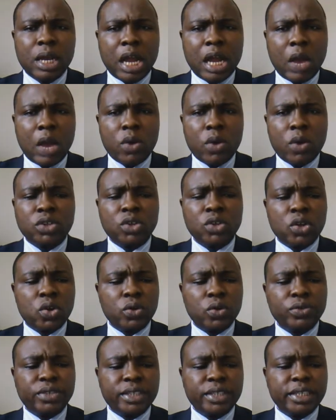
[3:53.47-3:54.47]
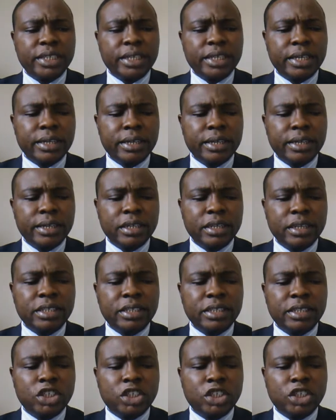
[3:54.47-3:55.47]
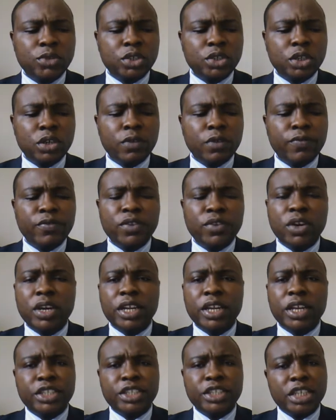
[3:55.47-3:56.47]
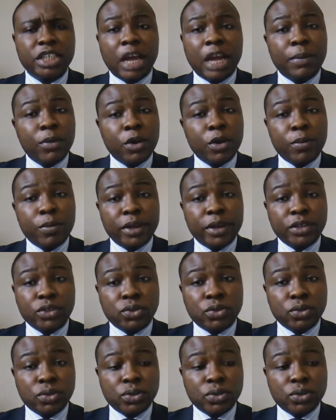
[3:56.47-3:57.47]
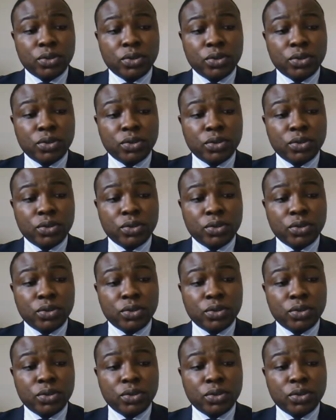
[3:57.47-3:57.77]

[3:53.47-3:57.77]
I will also consider the distribution of knowledge among my students.